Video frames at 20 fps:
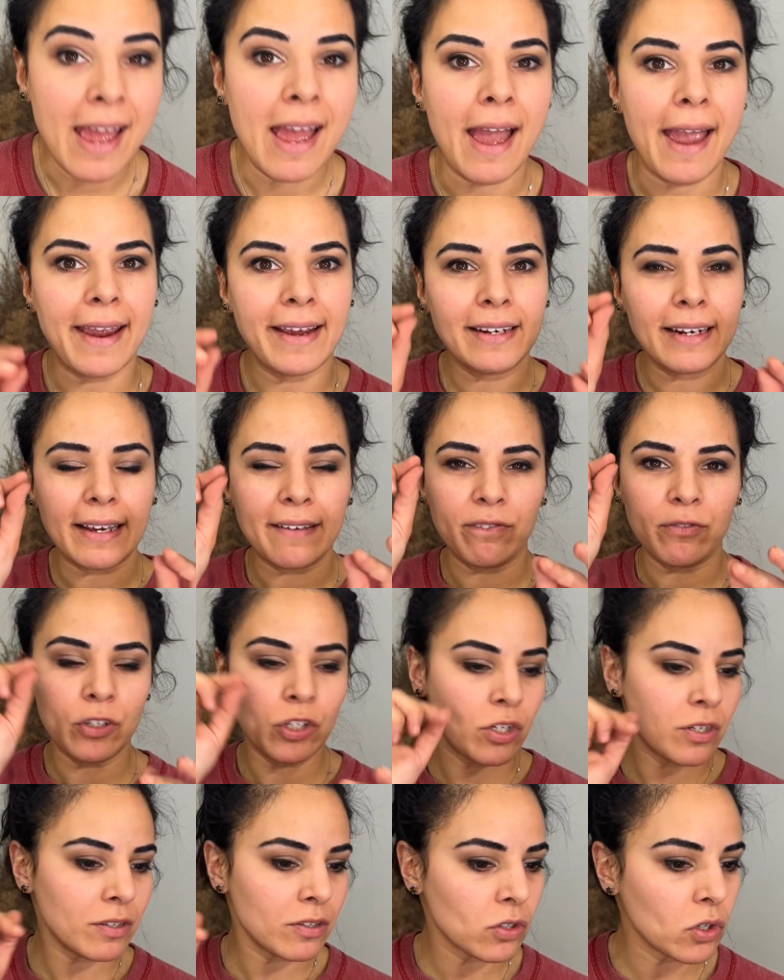and I've
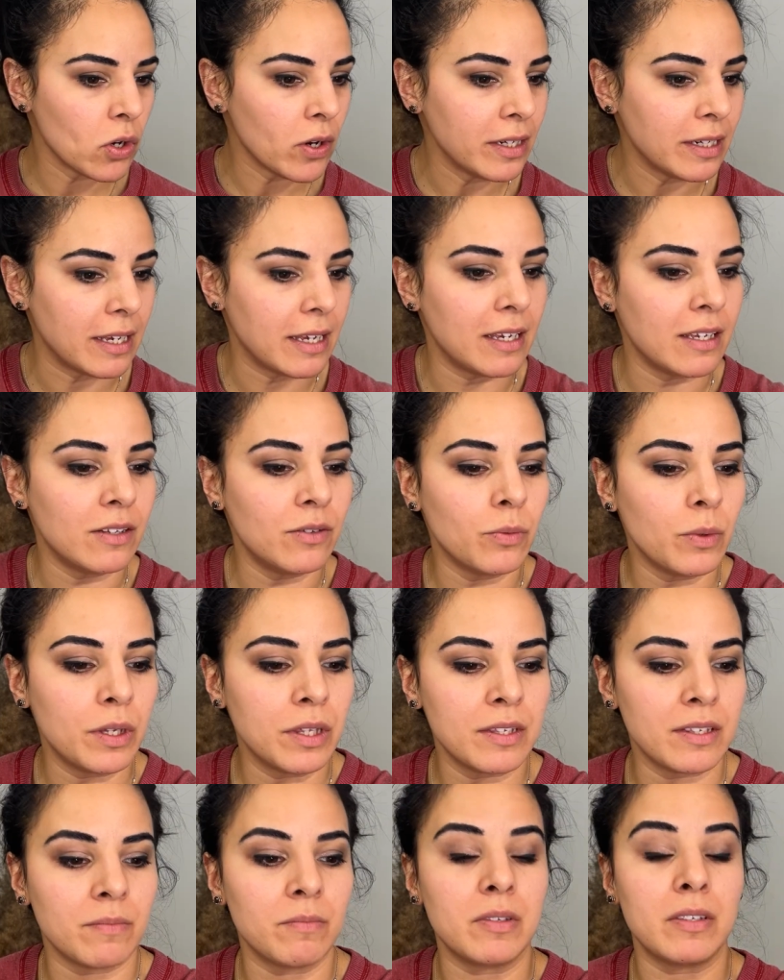just gone in with
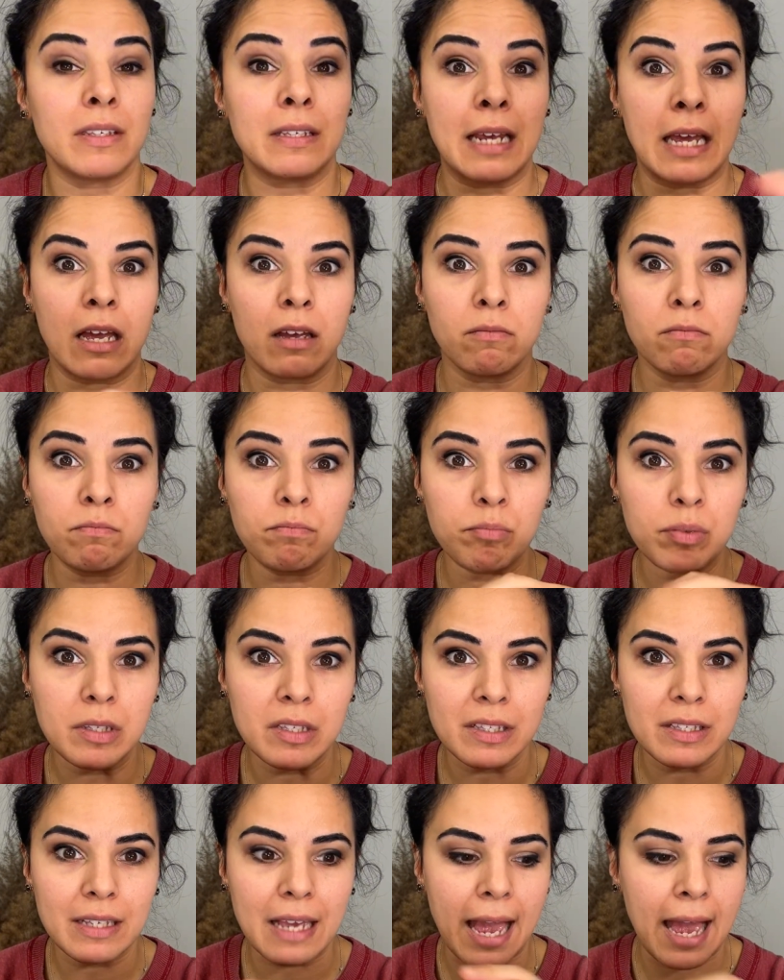some
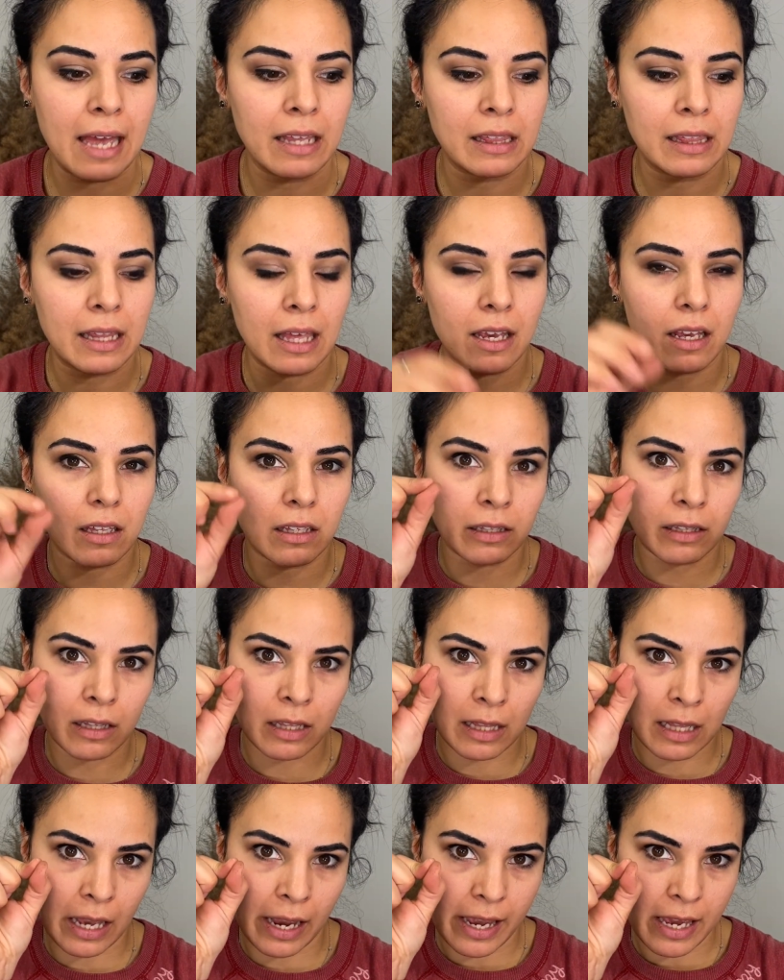stamps and like
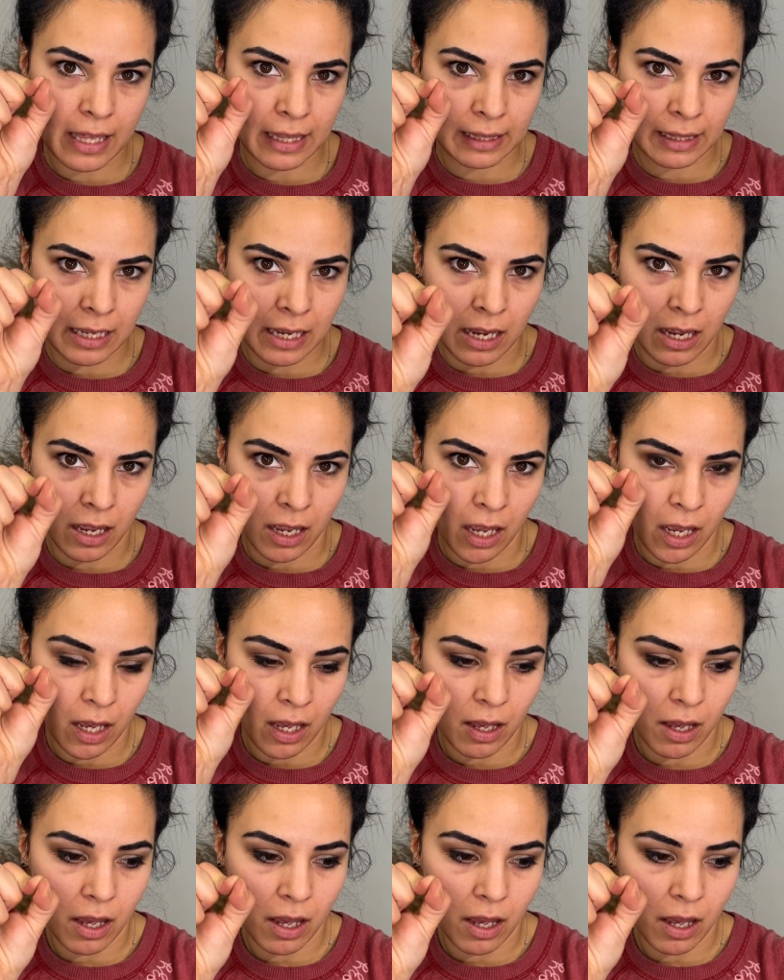lightly